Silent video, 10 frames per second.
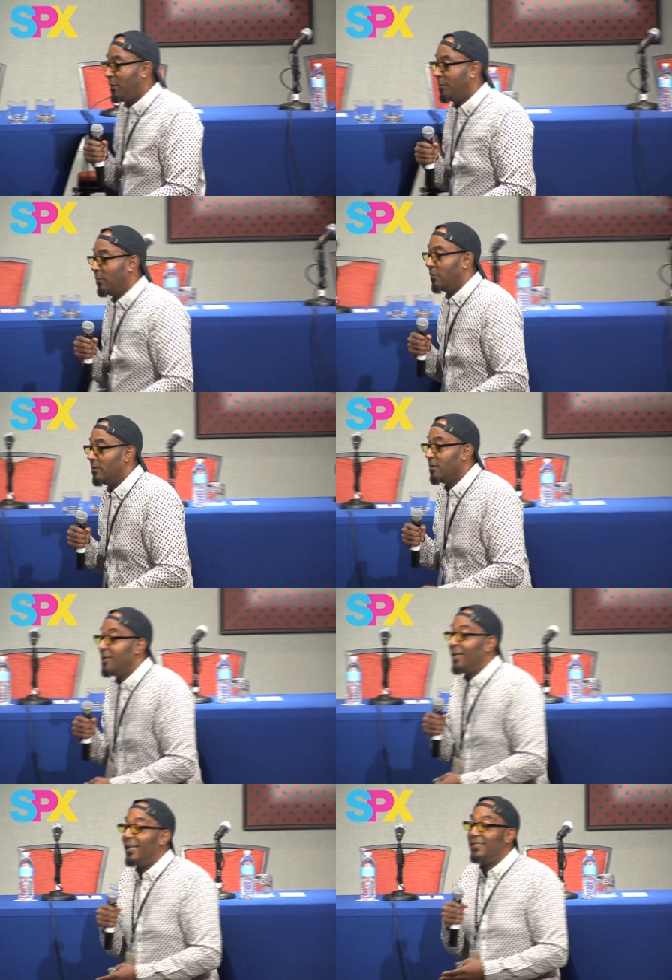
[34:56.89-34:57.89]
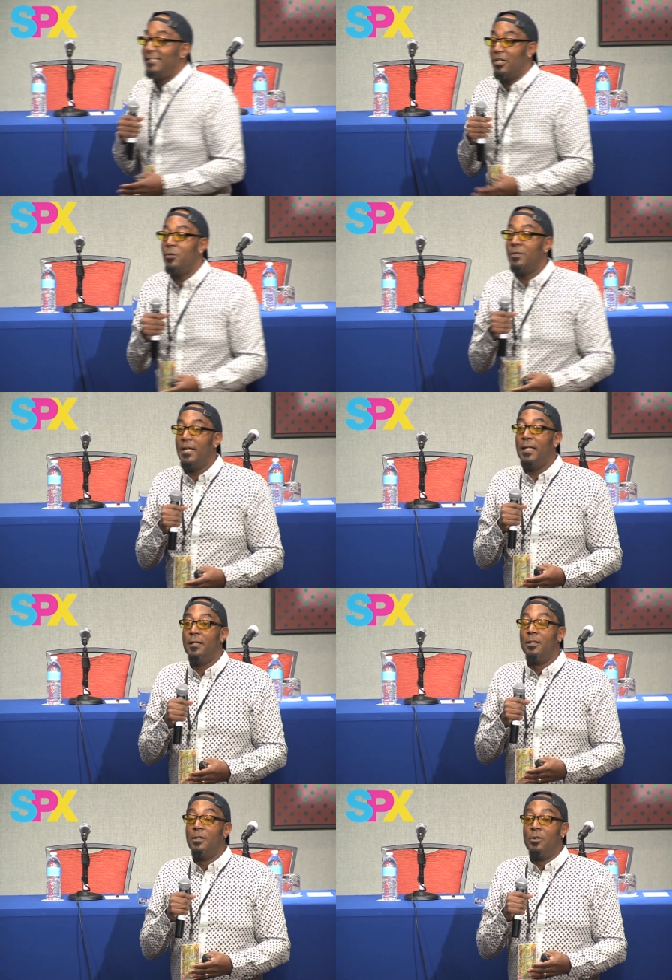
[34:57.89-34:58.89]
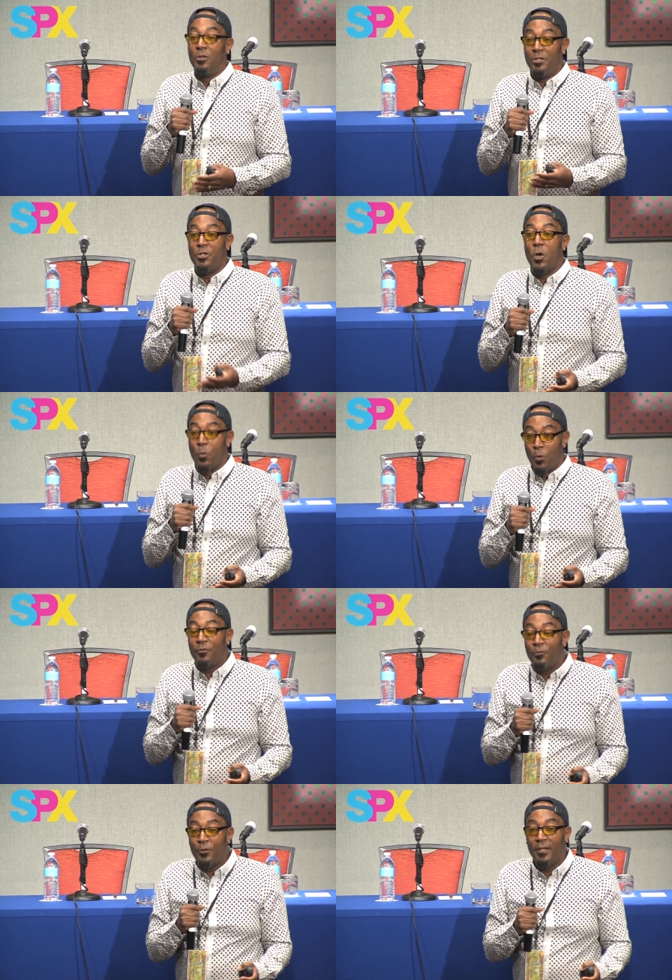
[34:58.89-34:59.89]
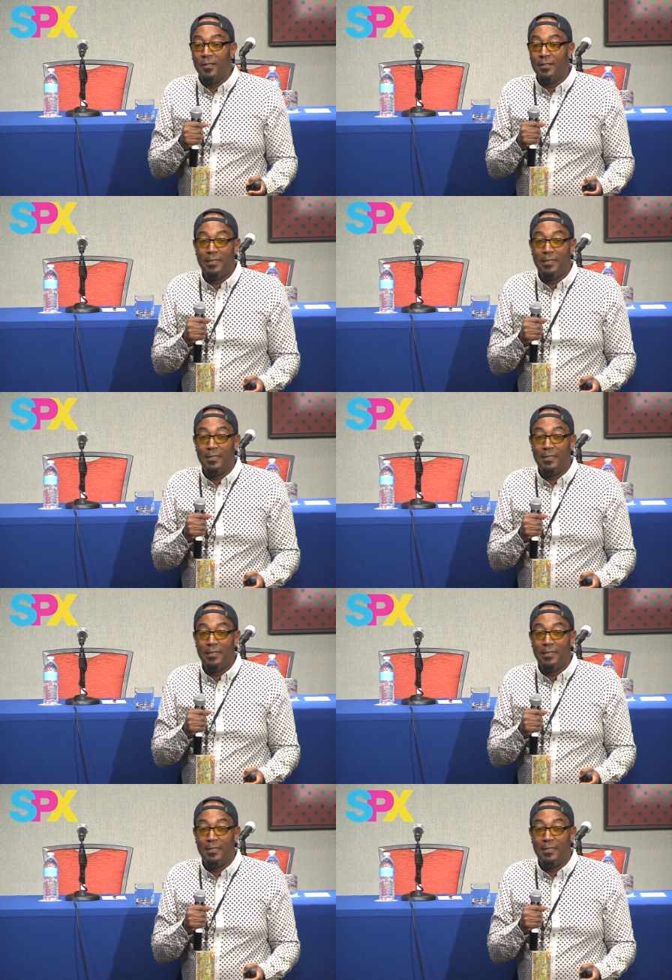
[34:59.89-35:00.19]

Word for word: people until they, you know, were freed.